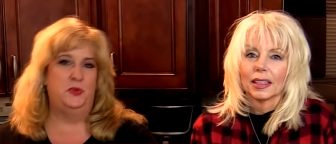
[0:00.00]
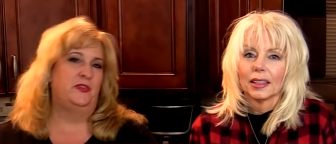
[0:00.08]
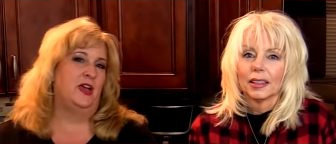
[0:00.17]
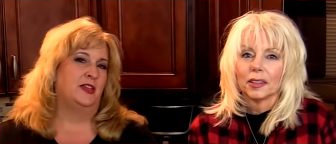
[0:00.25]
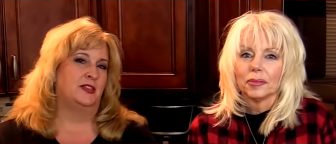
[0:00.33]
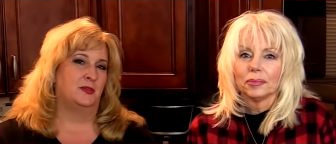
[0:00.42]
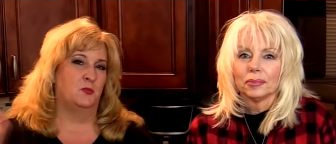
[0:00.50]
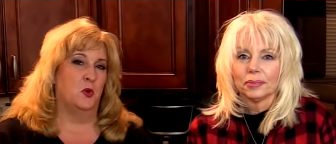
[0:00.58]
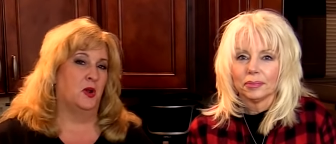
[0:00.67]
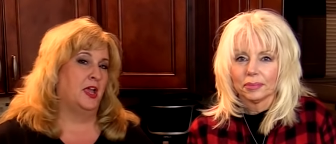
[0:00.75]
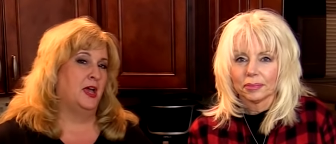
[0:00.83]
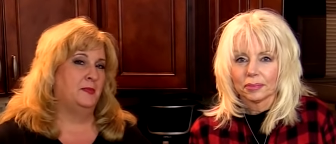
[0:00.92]
Speaker 1: We've got some
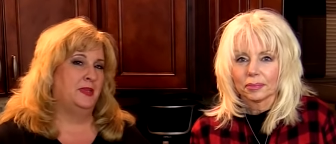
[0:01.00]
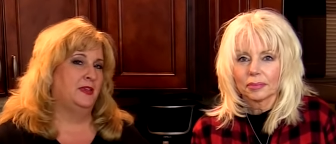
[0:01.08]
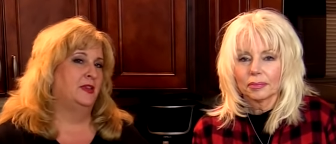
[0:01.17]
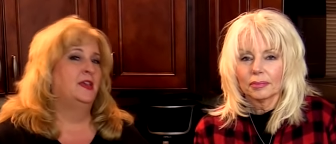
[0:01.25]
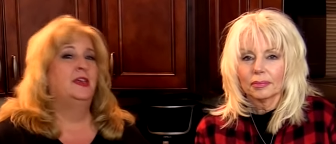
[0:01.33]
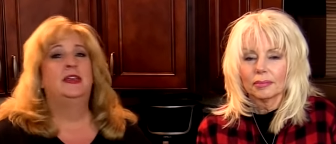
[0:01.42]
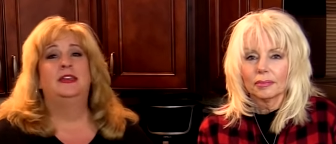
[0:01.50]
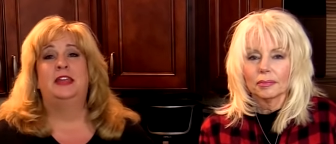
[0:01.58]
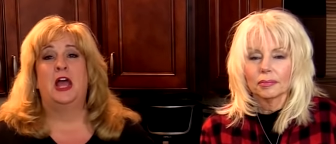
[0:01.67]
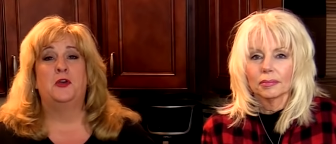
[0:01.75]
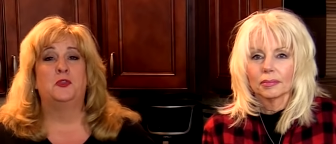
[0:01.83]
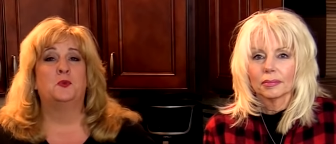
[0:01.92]
more coming
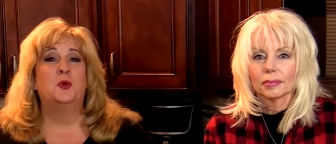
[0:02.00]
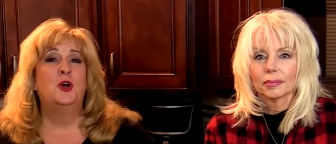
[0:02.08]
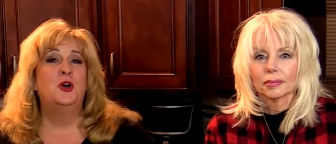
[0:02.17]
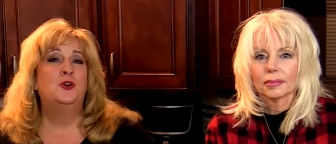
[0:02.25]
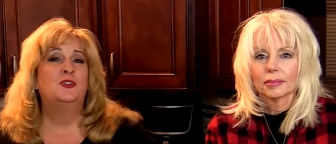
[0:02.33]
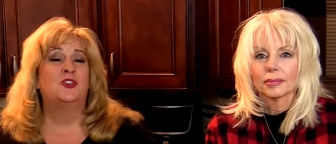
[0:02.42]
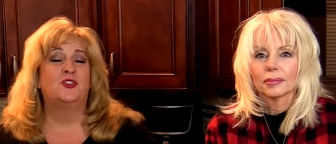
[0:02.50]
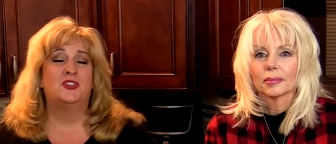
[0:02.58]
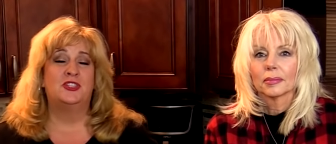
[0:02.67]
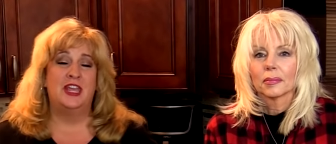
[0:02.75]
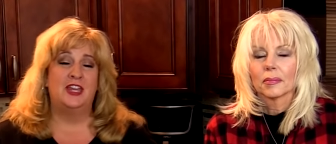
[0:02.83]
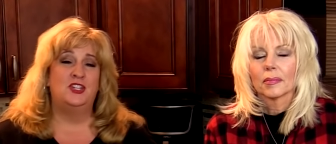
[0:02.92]
down the road, so
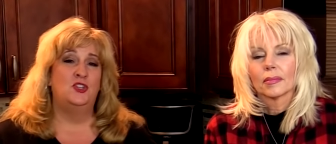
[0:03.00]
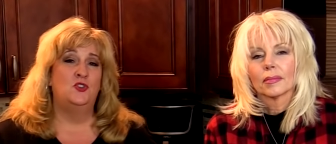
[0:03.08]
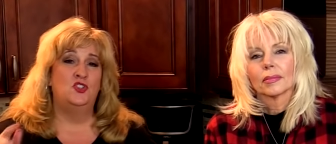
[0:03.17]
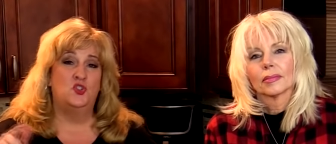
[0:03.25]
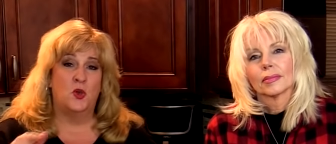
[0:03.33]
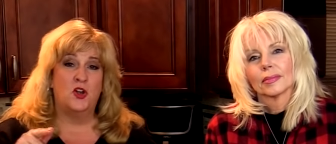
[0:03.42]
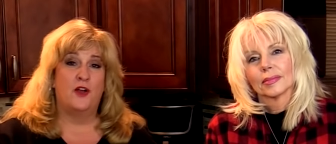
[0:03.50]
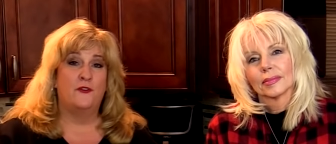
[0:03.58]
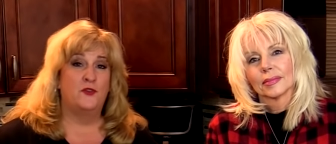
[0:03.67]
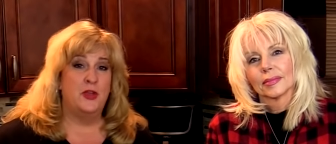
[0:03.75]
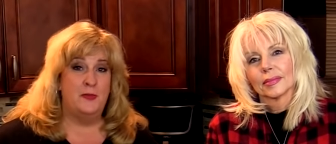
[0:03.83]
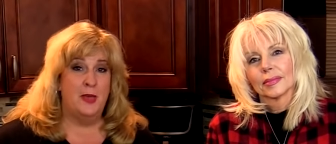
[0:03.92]
stay tuned, join our
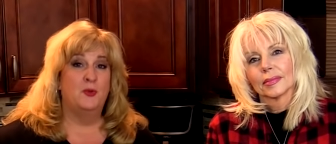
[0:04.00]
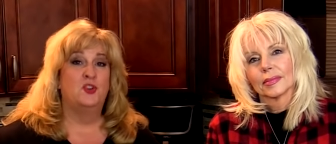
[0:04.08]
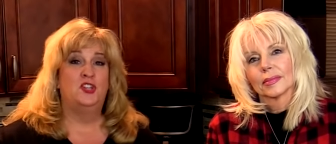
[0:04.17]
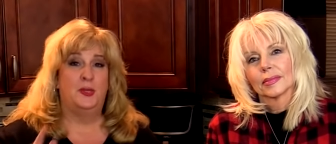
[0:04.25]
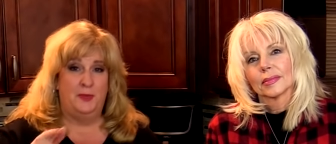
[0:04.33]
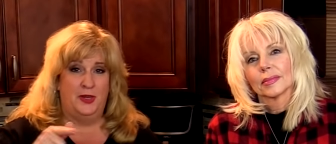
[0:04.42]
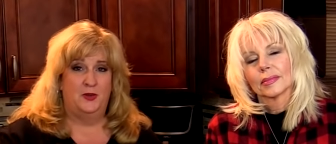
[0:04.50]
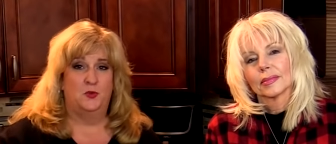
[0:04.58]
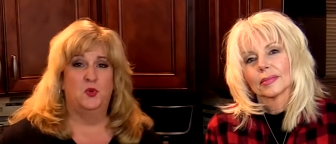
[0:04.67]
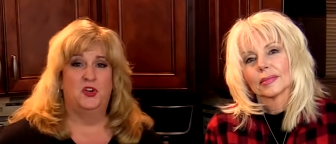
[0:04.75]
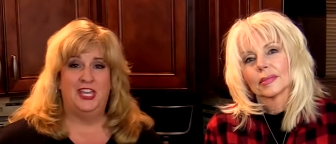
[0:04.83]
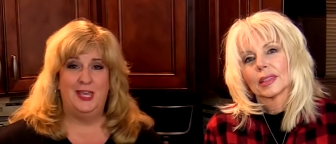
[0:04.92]
free membership,
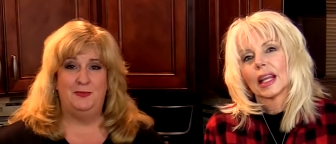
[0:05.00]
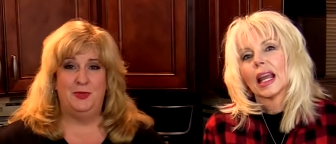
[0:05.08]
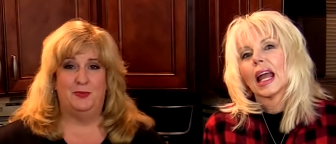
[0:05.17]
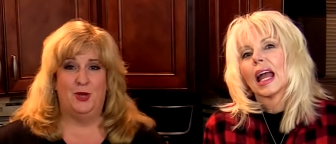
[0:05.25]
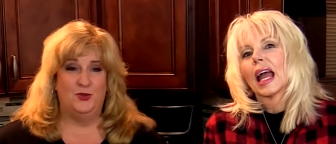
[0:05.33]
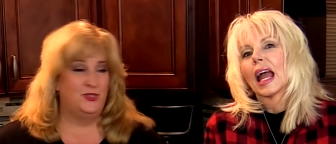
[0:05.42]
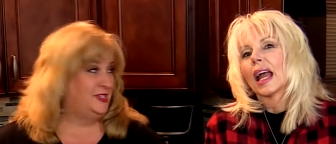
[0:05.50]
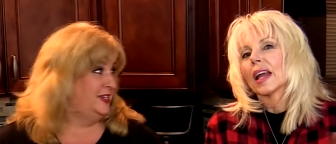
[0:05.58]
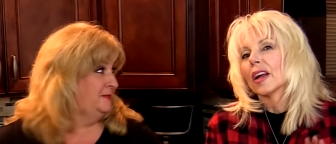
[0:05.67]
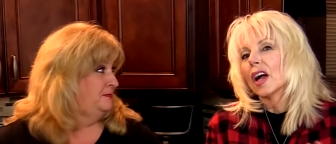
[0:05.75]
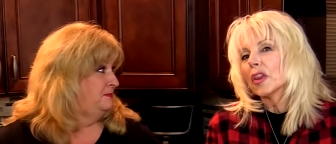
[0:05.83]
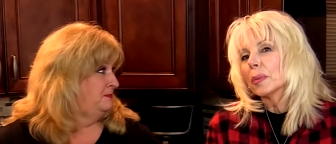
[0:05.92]
and we'll keep you posted.
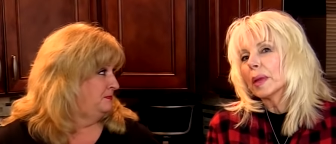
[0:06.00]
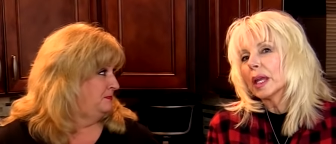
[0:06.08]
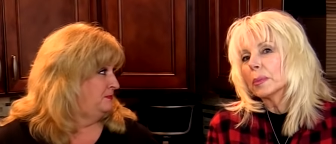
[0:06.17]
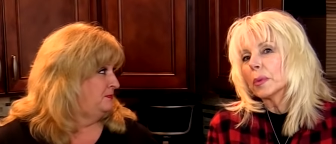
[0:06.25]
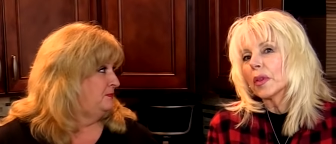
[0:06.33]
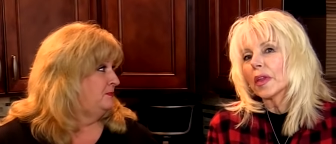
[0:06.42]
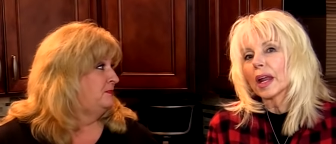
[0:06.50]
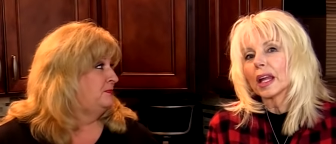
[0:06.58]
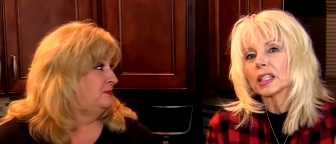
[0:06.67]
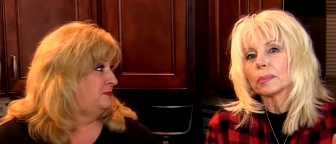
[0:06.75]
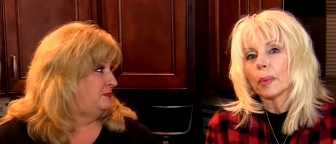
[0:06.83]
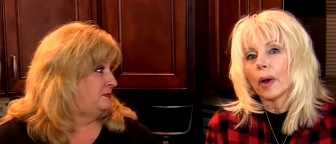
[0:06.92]
Speaker 2: And all the people that
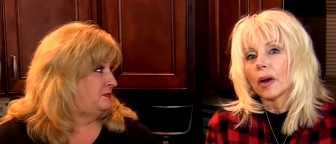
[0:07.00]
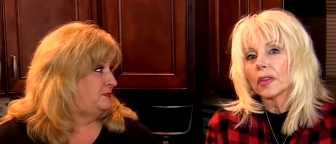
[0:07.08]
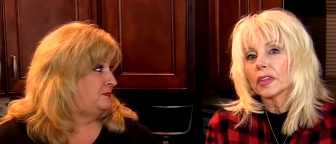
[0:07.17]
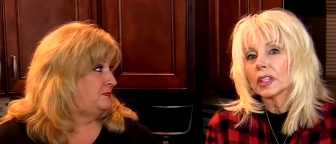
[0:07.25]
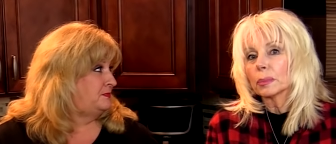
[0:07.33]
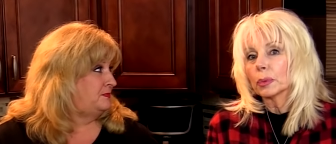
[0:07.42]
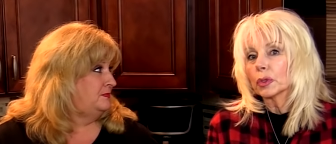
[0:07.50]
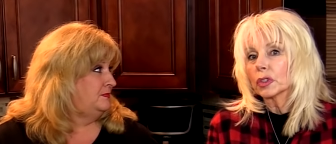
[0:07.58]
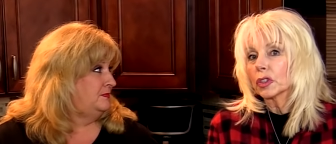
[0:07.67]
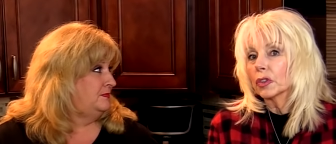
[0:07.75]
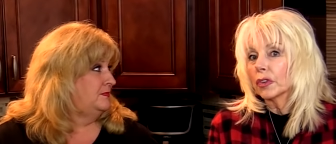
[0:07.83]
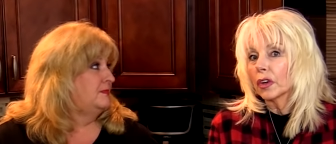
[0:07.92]
has bought this
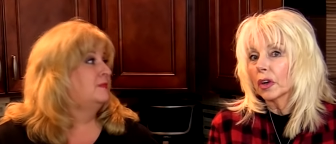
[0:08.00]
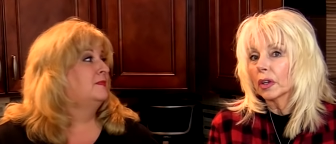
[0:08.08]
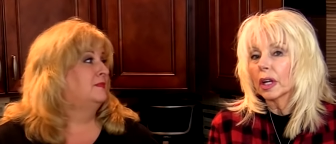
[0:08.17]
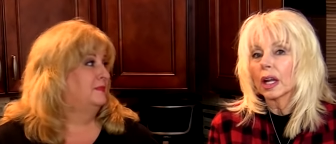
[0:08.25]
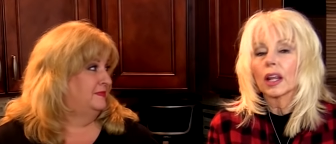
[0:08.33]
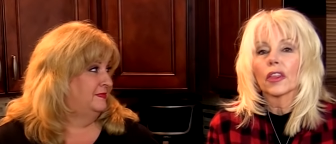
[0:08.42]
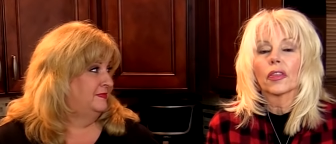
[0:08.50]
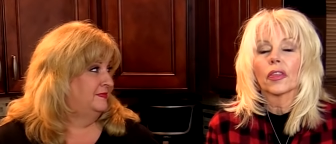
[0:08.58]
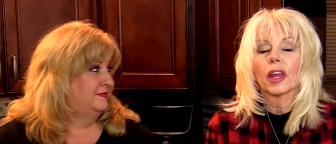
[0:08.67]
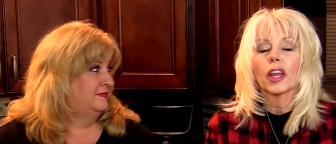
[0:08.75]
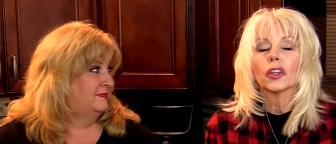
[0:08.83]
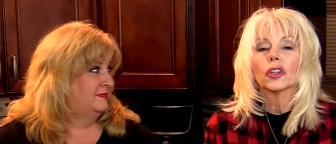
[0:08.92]
book so far,
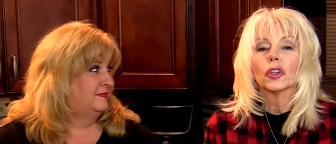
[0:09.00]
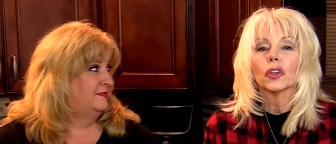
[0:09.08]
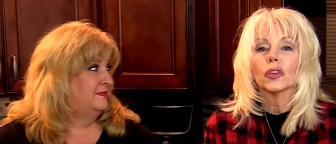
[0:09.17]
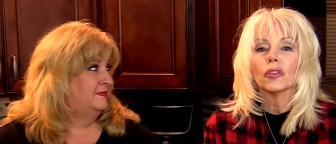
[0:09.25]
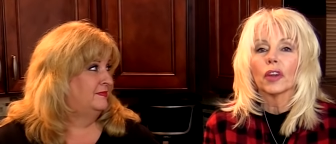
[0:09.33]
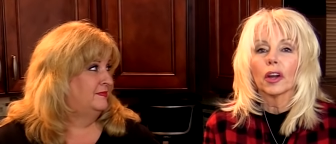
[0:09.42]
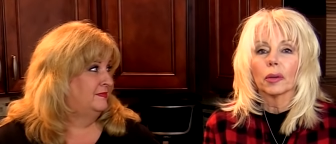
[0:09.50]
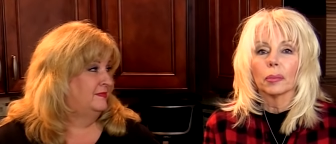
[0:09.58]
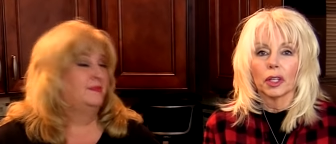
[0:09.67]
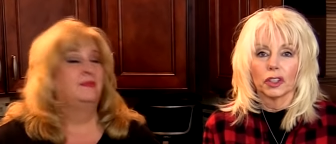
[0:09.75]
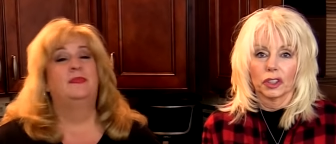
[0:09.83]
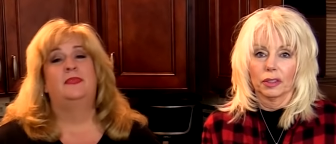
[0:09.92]
thank you very
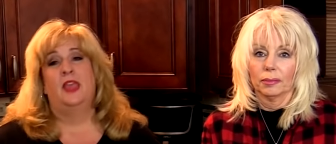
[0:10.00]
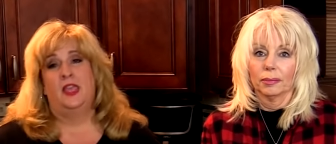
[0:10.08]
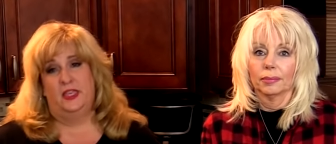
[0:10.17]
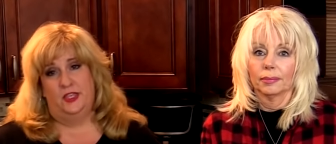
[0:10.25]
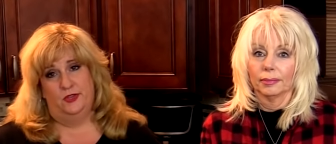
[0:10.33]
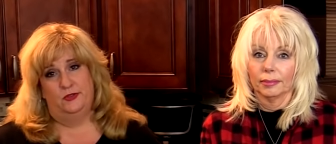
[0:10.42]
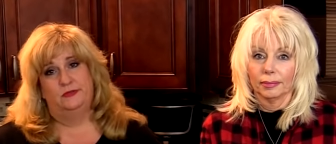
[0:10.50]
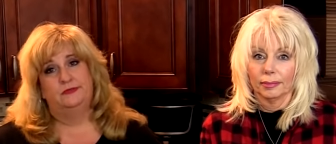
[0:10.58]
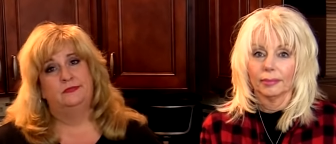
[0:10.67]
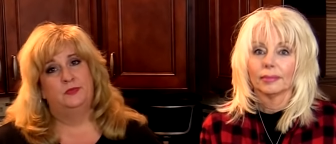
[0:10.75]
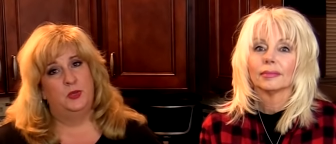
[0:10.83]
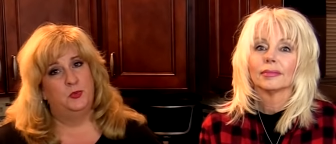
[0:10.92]
much. Thank you.
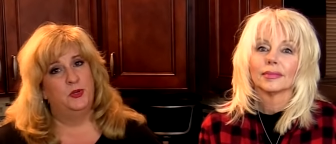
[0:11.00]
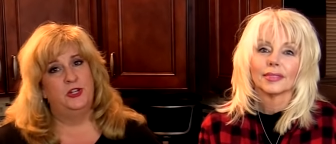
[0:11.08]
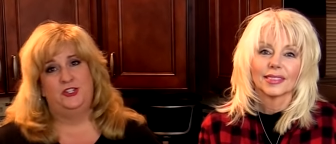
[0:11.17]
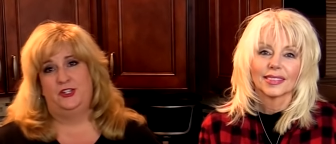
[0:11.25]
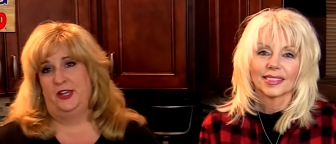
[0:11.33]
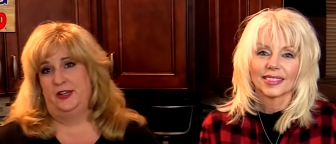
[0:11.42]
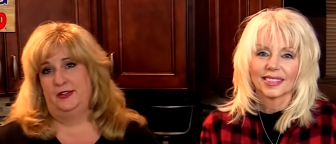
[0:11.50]
We appreciate